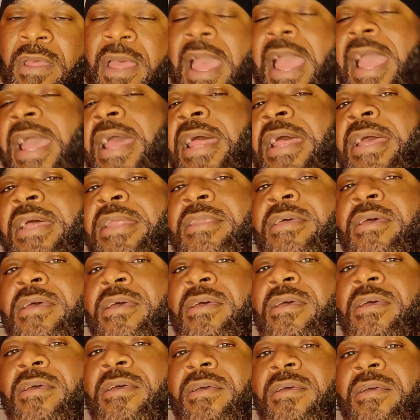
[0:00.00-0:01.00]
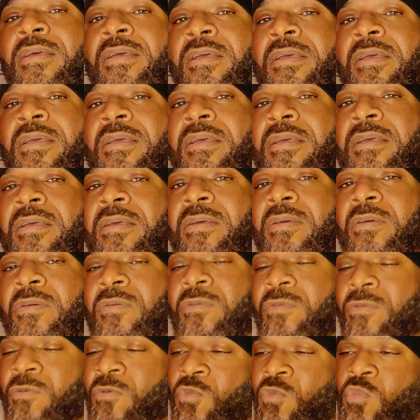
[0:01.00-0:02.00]
And
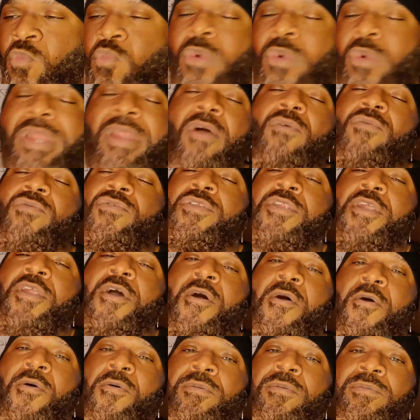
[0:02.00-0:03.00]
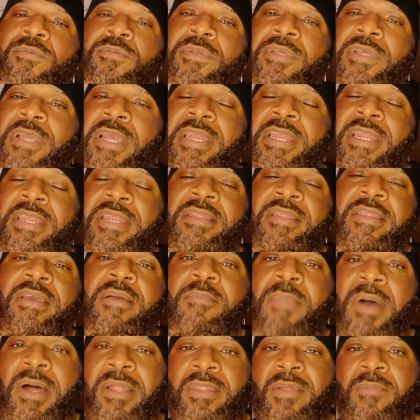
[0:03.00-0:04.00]
we don't know anything
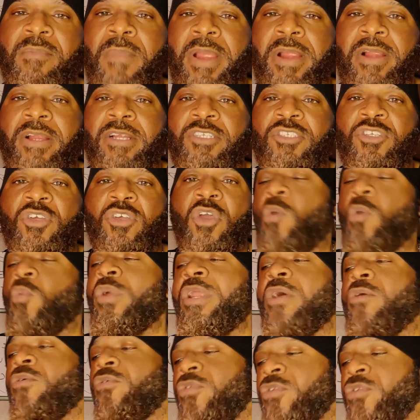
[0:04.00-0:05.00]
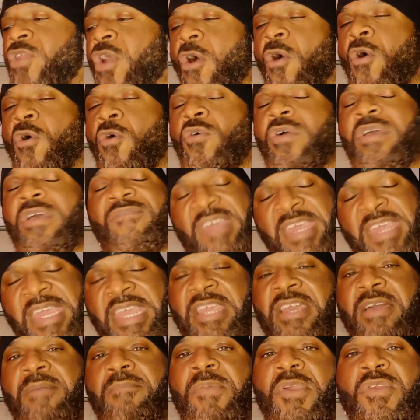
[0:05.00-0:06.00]
about their marriage. We don't know if he
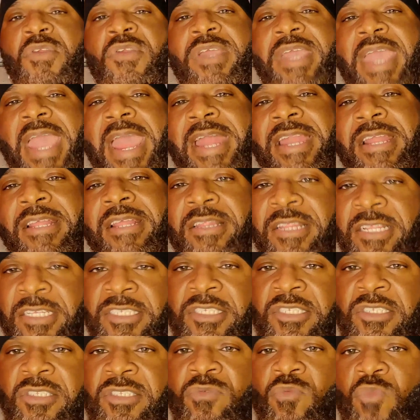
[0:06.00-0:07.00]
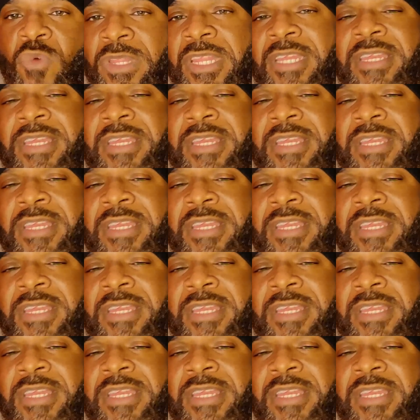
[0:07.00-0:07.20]
communicated this is what the